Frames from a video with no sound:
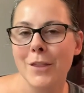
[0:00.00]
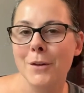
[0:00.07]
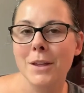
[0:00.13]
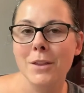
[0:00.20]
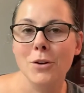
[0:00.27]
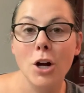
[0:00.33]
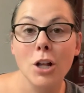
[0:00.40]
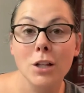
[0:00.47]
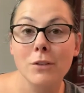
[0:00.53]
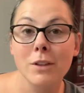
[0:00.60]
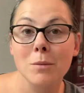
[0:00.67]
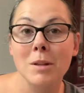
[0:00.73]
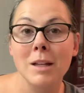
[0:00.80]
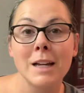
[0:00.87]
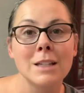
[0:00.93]
they're either all over
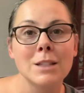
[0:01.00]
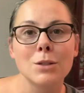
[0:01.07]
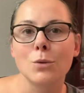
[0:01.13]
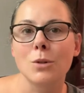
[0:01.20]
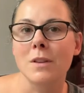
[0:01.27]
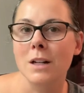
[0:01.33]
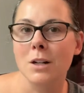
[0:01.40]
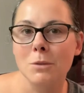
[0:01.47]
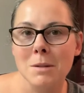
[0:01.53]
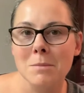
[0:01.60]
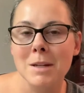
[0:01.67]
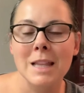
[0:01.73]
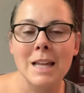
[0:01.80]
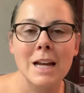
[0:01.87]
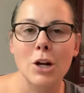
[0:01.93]
the place or they don't want
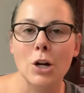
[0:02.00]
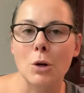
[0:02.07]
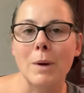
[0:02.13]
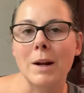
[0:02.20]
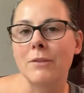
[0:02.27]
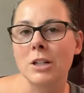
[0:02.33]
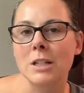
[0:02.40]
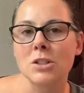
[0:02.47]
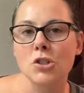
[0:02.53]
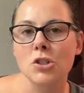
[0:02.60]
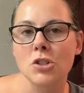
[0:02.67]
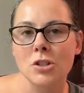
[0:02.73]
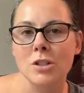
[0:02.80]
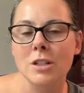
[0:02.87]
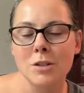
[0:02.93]
to be there or whatever. It's
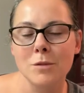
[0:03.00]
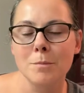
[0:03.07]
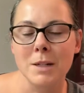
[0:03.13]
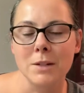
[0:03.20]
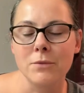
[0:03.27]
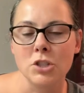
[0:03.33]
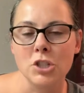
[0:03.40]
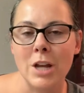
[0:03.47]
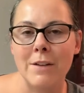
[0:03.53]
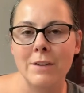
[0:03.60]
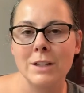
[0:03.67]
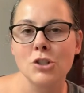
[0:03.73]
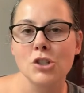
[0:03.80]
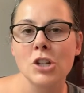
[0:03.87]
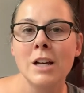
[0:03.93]
just a bit of a
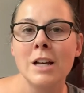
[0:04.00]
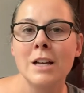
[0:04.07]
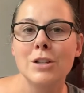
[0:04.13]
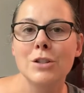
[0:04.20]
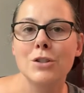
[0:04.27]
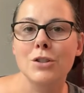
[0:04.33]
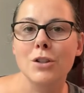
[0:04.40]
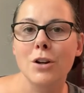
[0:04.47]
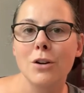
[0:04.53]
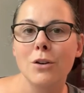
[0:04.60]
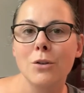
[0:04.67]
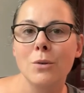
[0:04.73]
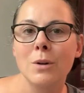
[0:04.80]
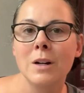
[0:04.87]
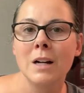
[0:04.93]
challenge.
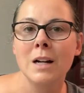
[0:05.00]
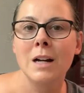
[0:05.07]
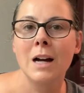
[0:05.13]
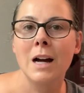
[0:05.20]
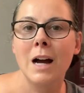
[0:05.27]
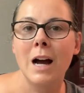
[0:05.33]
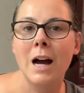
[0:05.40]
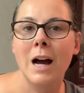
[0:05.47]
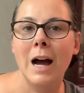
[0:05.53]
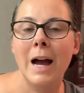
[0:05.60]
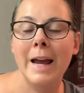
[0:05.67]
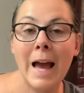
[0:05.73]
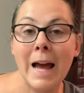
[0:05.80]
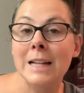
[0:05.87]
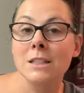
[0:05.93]
So
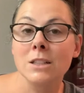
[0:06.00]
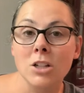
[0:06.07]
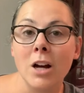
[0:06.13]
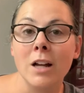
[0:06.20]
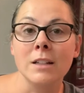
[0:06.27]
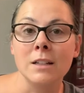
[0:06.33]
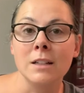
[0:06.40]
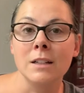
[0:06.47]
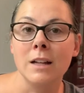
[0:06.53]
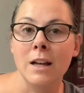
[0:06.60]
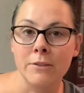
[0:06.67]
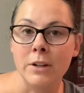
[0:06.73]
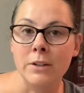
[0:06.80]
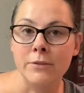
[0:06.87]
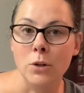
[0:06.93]
I hadn't gotten it
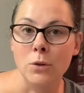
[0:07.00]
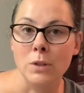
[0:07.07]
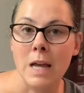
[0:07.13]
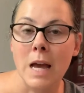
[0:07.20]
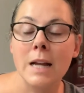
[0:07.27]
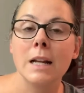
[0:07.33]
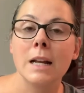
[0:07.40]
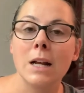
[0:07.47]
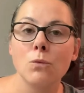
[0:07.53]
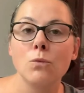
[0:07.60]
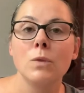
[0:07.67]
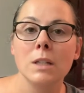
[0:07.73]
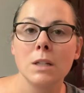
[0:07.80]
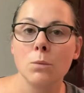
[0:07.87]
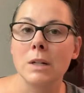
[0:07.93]
F F O'd yet and I
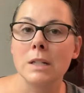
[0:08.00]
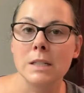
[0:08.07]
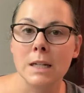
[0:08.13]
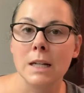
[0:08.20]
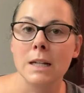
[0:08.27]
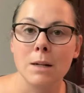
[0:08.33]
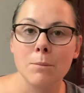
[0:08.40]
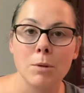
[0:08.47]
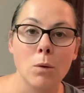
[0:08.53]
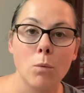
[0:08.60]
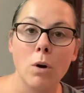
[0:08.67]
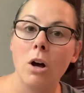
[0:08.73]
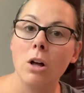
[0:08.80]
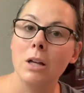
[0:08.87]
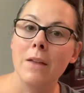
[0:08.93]
really wanted to get it up on the
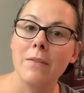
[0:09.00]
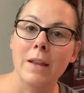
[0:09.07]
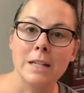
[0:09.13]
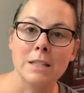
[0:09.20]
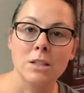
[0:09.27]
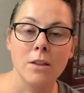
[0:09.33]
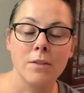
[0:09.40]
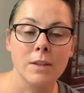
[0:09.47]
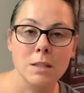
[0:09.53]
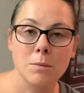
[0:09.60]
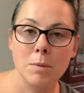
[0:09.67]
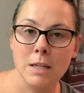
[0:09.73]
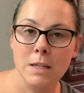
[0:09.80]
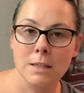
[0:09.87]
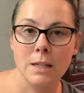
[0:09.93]
wall. And then I saw this
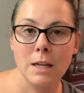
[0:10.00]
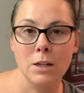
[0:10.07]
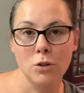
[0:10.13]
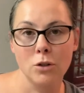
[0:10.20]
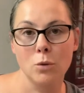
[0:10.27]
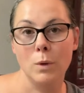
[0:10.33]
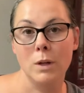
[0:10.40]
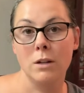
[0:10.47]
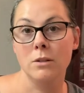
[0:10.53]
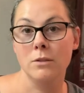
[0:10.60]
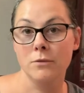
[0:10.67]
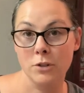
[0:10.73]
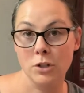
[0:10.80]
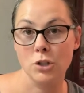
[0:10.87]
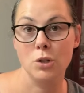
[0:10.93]
piece at Goodwill
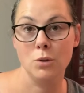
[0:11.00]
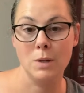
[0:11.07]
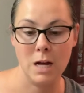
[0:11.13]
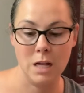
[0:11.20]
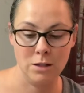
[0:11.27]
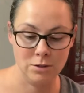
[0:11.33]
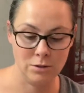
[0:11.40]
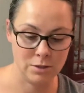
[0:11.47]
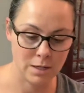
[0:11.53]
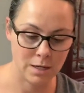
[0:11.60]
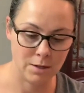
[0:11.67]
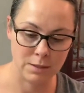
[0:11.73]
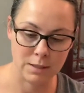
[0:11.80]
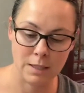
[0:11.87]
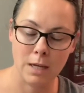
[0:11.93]
for two dollars
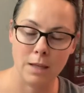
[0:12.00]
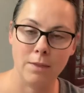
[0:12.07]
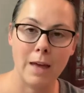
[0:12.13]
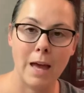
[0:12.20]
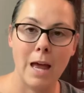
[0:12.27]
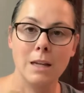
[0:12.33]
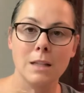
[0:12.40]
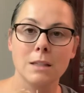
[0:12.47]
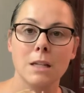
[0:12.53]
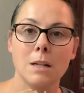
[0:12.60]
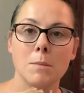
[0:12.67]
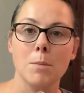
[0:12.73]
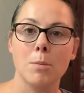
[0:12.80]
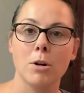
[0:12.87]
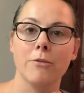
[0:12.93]
and I was like, that is
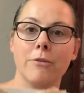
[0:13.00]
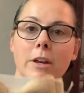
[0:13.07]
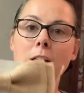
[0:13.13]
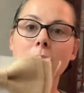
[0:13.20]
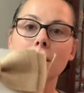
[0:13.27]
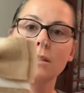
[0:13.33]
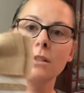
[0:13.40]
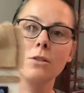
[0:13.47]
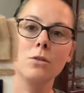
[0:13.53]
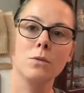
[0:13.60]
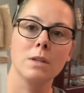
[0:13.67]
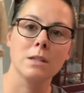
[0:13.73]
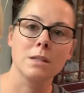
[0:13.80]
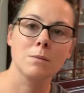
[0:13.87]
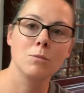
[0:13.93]
gonna be perfect. So
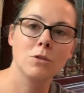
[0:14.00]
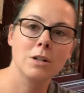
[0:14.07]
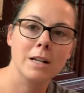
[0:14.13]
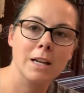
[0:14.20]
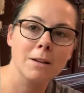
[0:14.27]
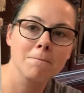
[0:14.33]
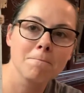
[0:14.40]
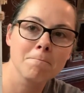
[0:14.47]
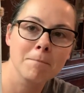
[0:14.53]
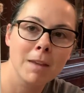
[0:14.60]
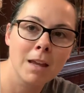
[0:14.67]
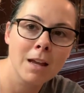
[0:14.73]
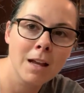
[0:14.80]
this morning,